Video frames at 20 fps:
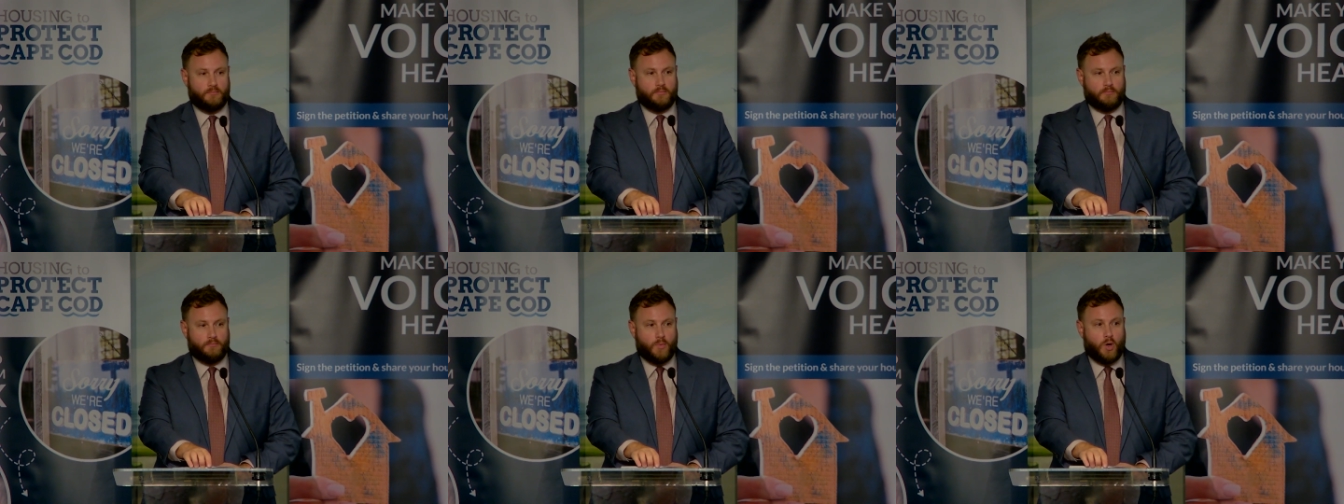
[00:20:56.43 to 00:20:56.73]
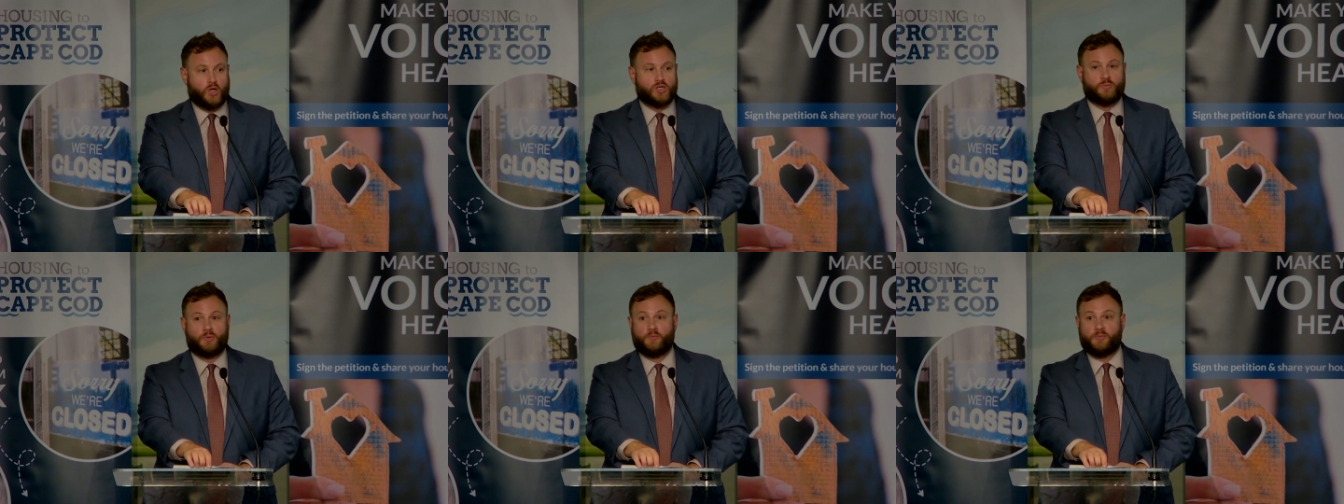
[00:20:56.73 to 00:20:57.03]

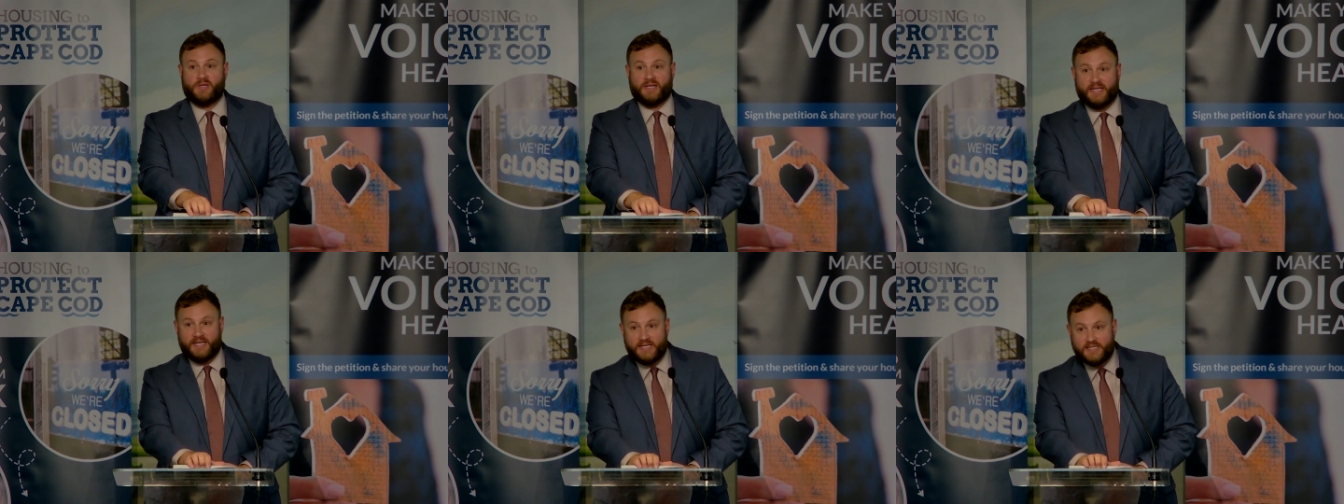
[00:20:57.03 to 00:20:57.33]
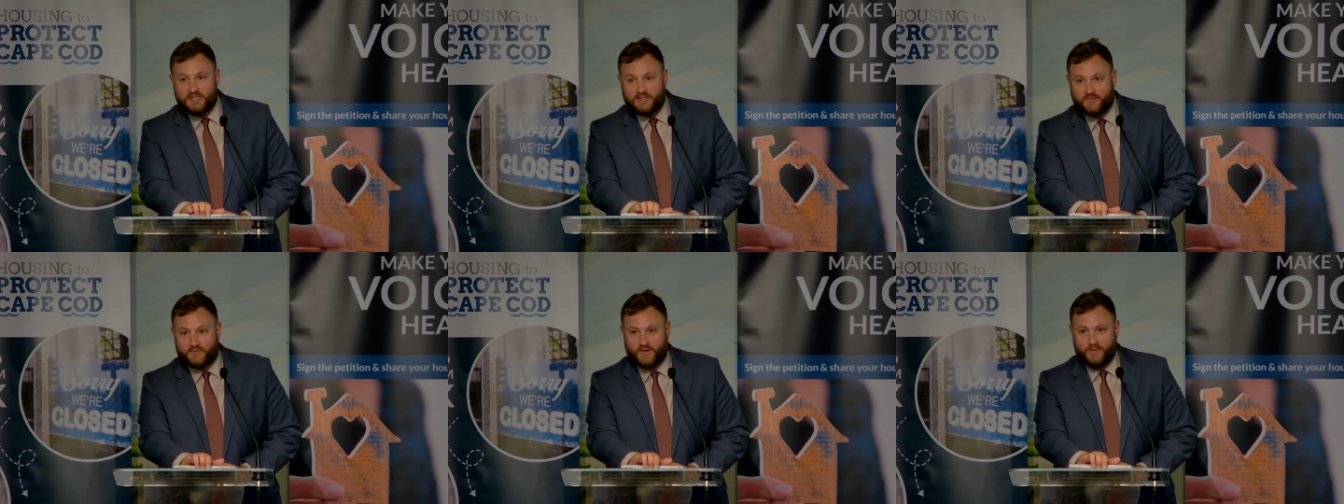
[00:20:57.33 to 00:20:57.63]
multiple
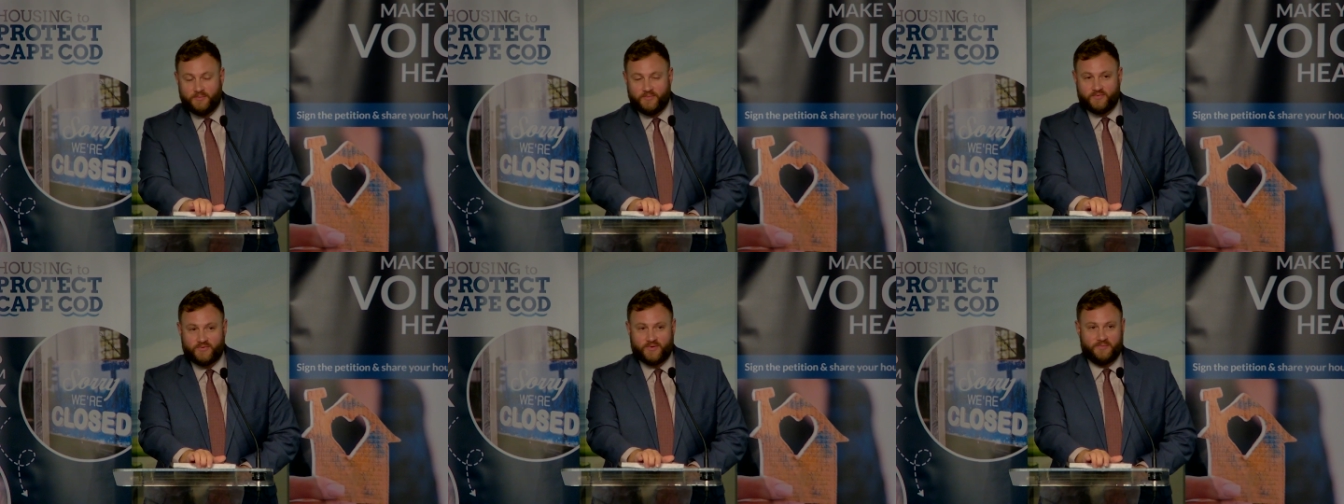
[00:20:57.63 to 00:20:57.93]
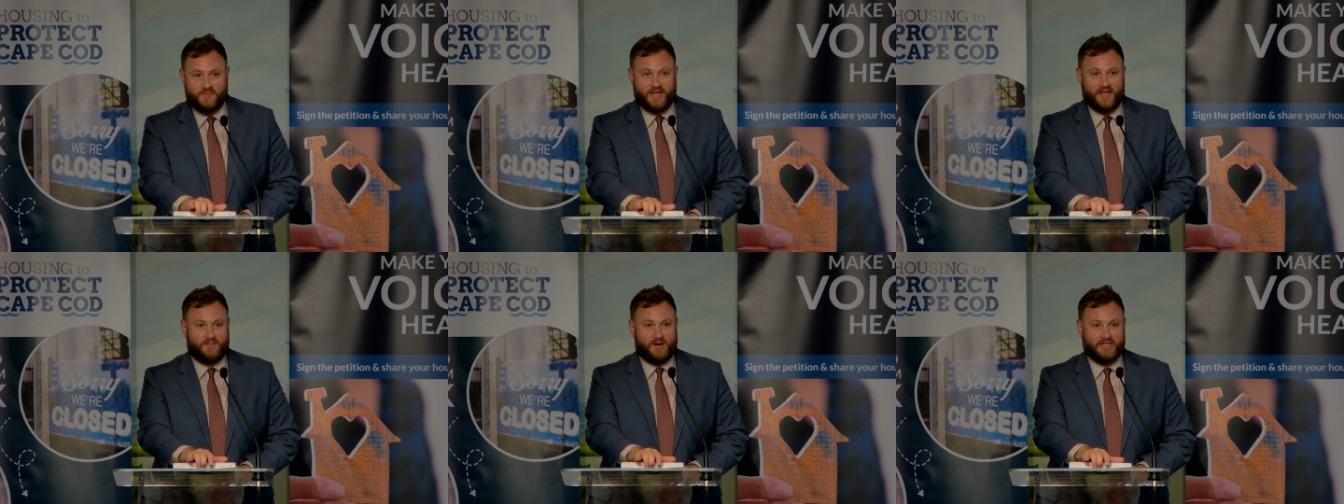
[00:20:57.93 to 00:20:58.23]
pleas from
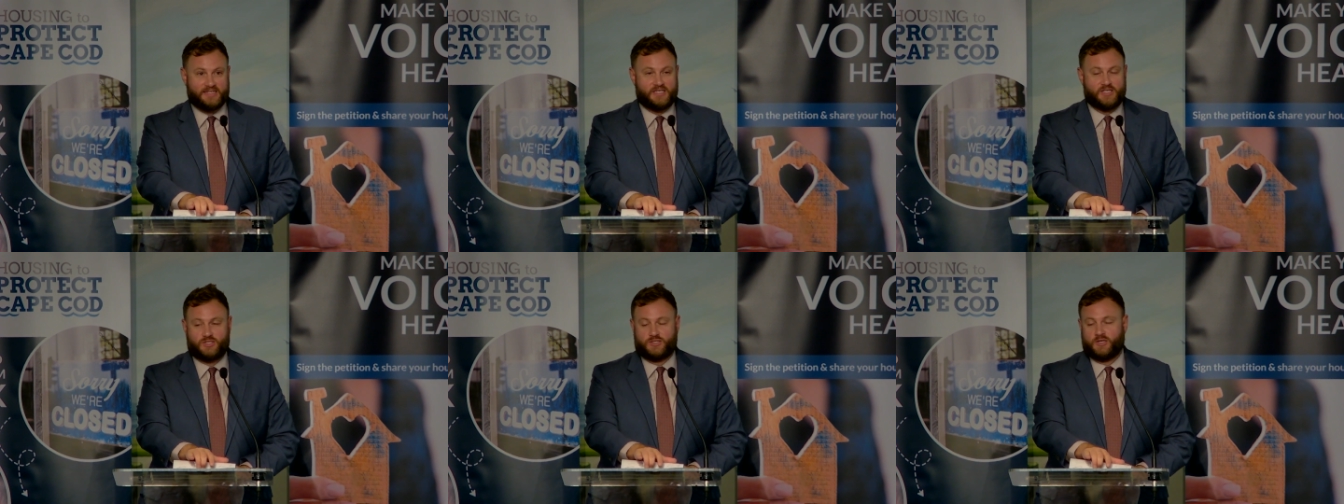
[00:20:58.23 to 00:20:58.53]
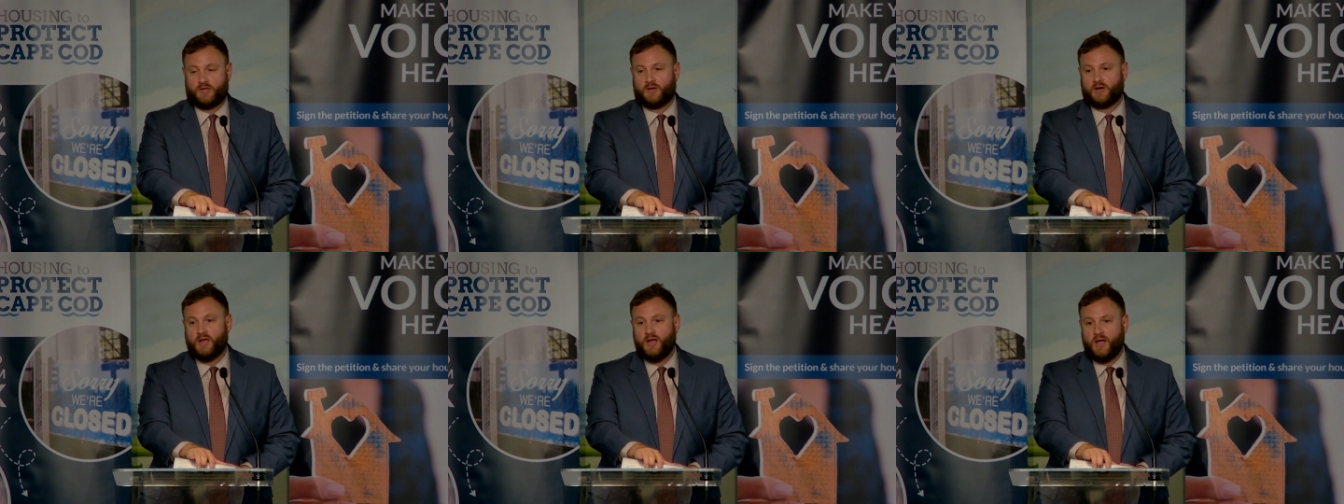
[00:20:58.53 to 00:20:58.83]
me and my
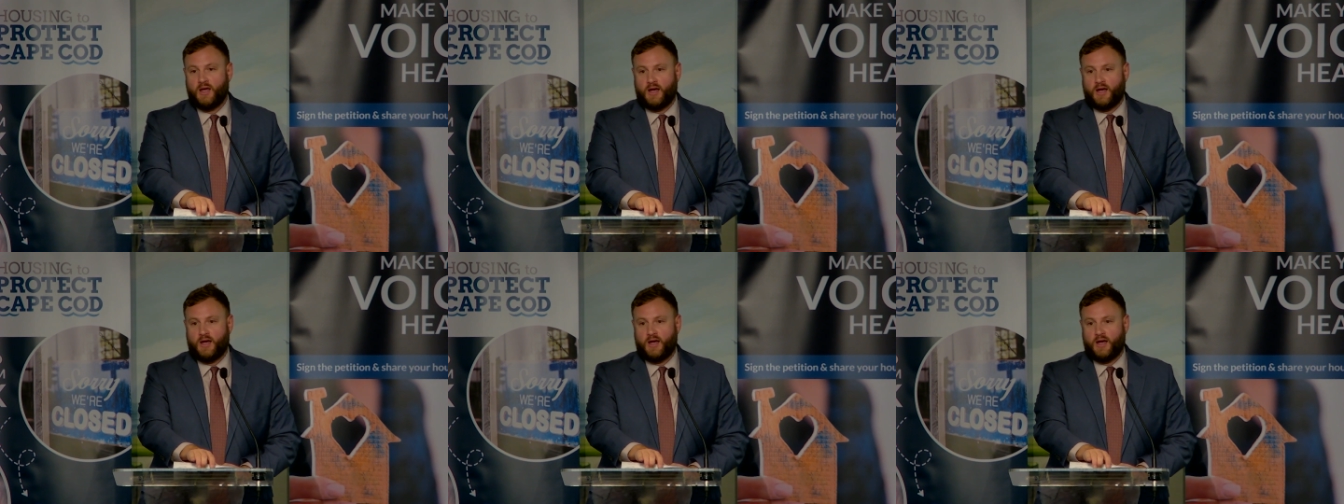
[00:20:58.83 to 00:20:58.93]
sister,